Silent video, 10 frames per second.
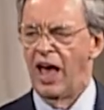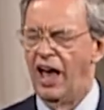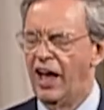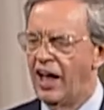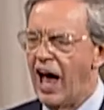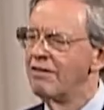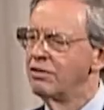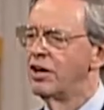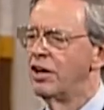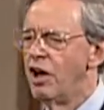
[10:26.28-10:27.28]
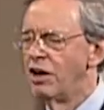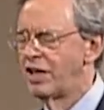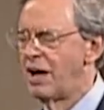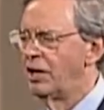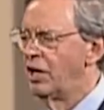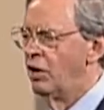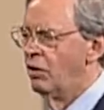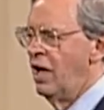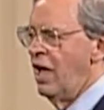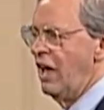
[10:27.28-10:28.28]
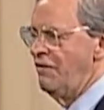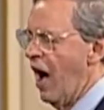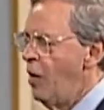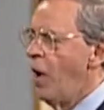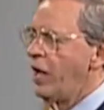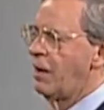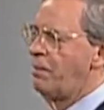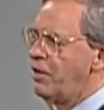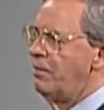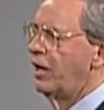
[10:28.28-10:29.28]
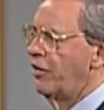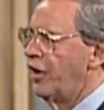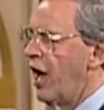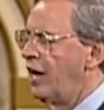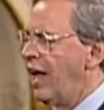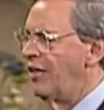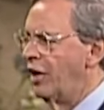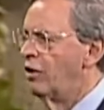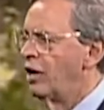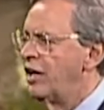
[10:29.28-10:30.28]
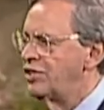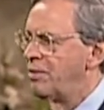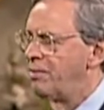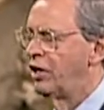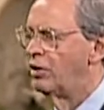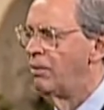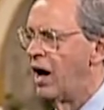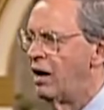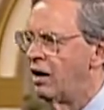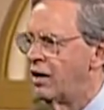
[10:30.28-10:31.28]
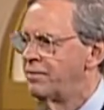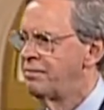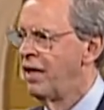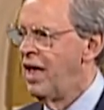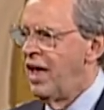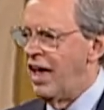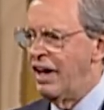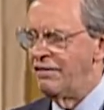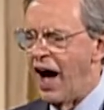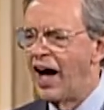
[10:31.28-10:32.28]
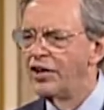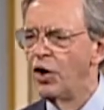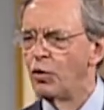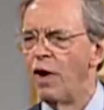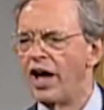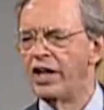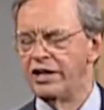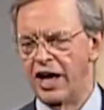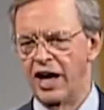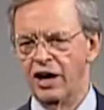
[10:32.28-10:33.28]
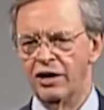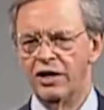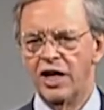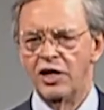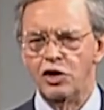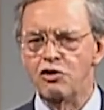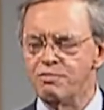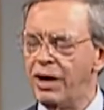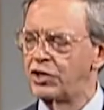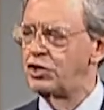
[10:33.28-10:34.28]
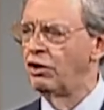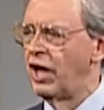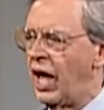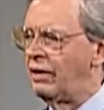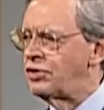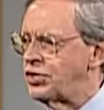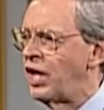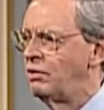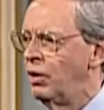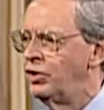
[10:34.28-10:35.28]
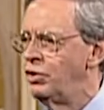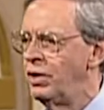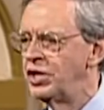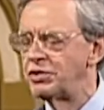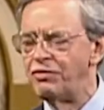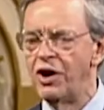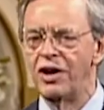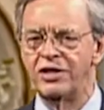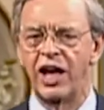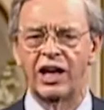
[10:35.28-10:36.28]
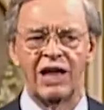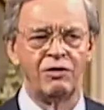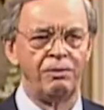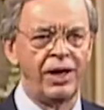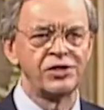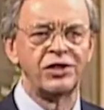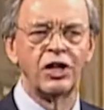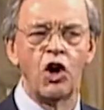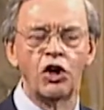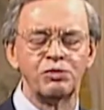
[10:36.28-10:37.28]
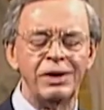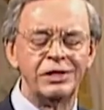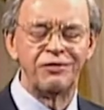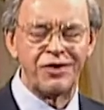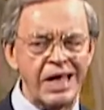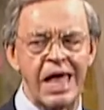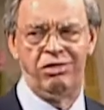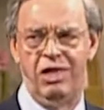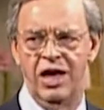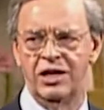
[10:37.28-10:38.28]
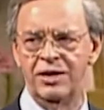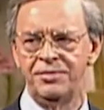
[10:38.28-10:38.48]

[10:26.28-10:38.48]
And I've learned a long time ago if I wake up in the middle of the night and the Lord lays something on my heart, if I don't write it down, you can bet your life Satan will do his very dead level best to cause me to forget that.